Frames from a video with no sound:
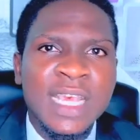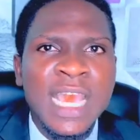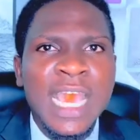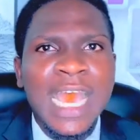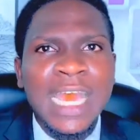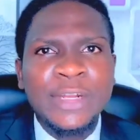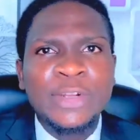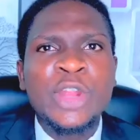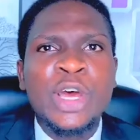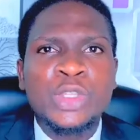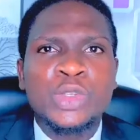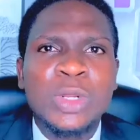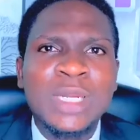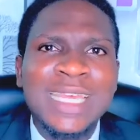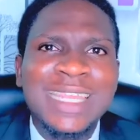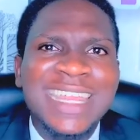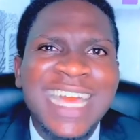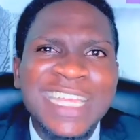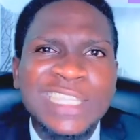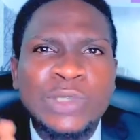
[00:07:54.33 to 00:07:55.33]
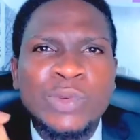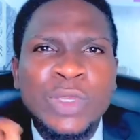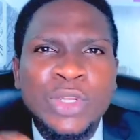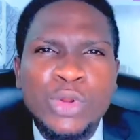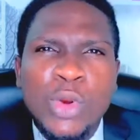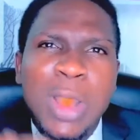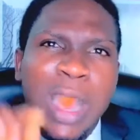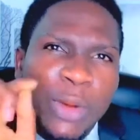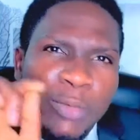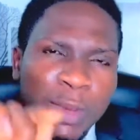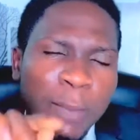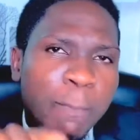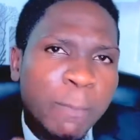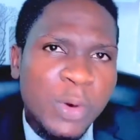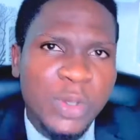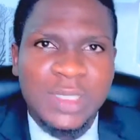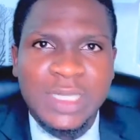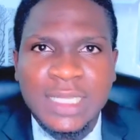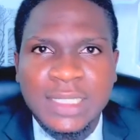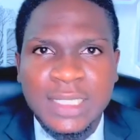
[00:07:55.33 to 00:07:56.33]
And not only that, we know how
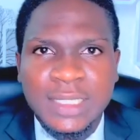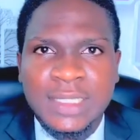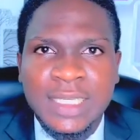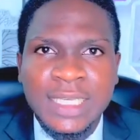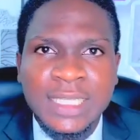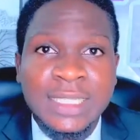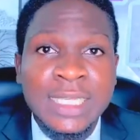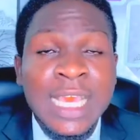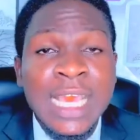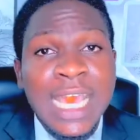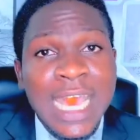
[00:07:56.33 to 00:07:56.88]
important it is.